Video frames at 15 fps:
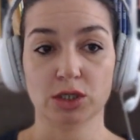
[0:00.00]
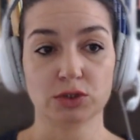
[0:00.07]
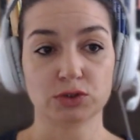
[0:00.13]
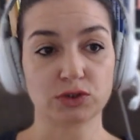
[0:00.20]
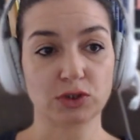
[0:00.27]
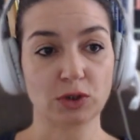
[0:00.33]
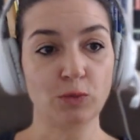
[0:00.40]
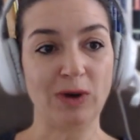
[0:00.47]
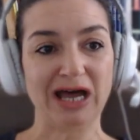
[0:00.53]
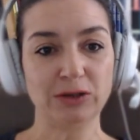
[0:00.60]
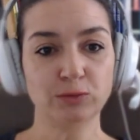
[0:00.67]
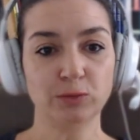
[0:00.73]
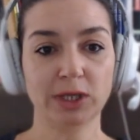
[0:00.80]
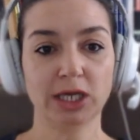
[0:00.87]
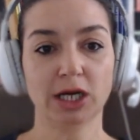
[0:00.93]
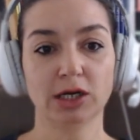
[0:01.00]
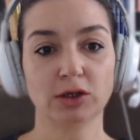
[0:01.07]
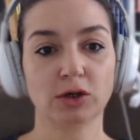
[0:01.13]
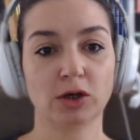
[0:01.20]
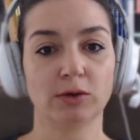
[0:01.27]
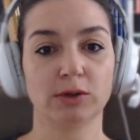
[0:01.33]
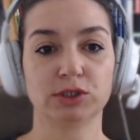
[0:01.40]
So what we are
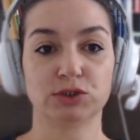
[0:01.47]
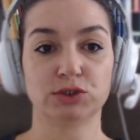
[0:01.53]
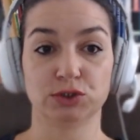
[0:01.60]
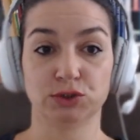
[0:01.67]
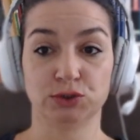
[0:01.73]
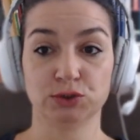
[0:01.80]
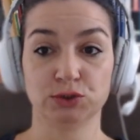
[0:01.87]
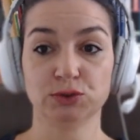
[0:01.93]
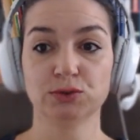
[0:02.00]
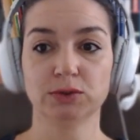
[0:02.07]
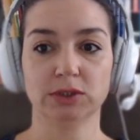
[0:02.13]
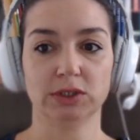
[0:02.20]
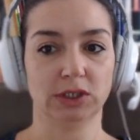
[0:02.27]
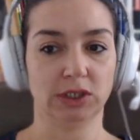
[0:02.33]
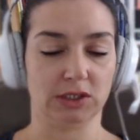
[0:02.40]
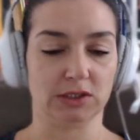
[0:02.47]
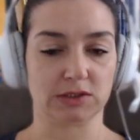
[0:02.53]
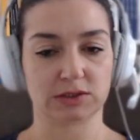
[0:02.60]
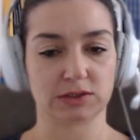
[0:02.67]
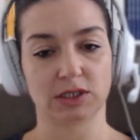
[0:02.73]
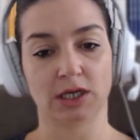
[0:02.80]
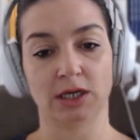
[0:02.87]
going to do is,